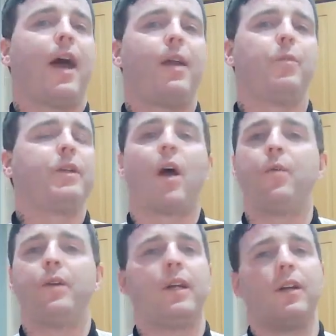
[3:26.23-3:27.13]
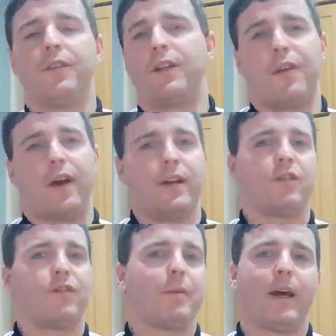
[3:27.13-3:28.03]
then we don't need another defender
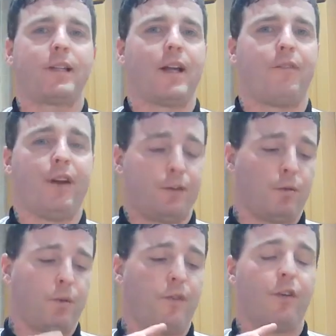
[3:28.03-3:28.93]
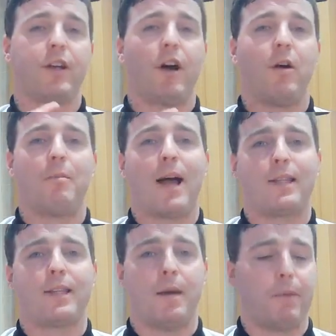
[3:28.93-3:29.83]
to replace Nat Phillips. We've already got
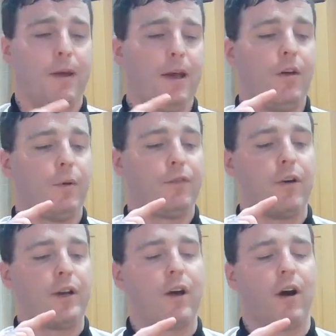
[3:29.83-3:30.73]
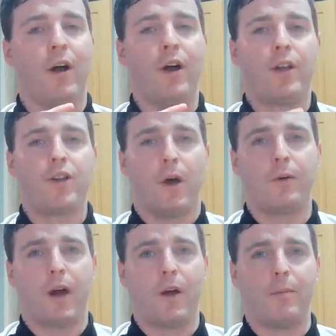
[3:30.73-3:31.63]
Matip. We've already got
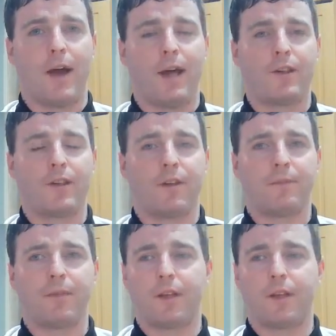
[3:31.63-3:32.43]
Joe Gomez.